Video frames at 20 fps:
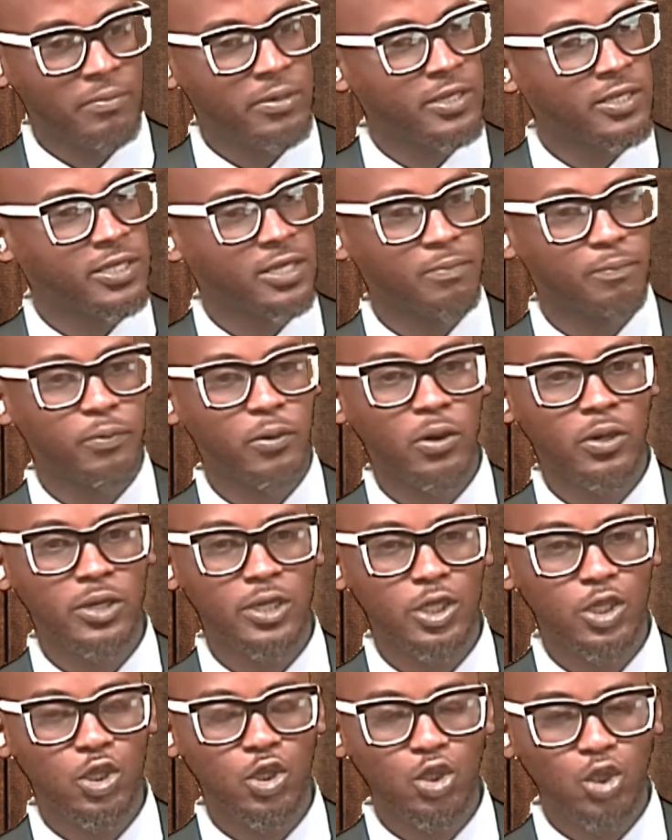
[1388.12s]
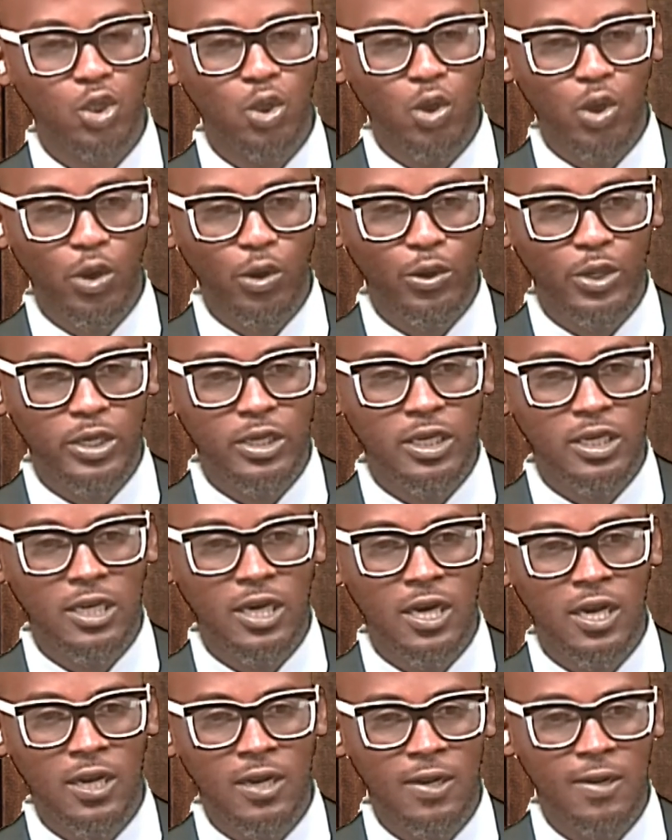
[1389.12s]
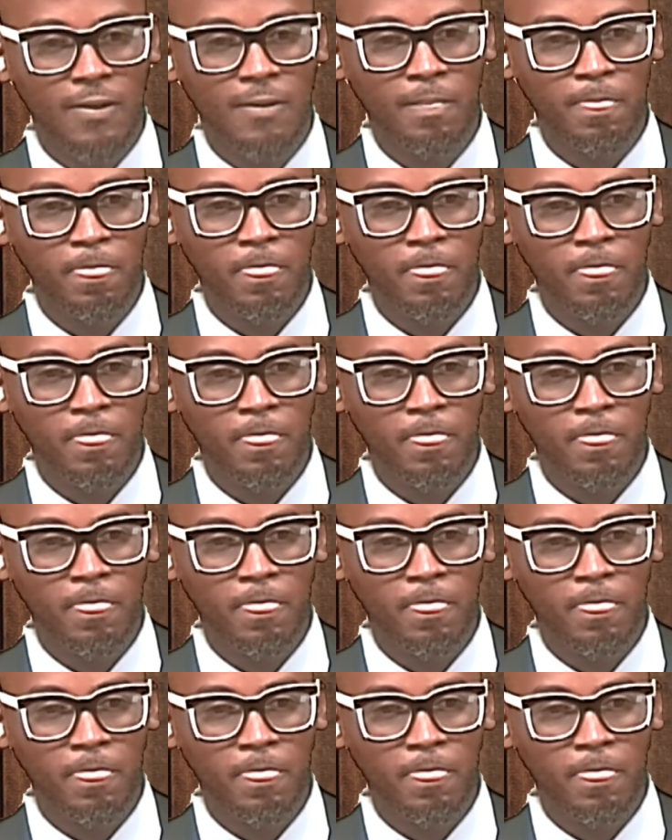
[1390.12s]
support is so critical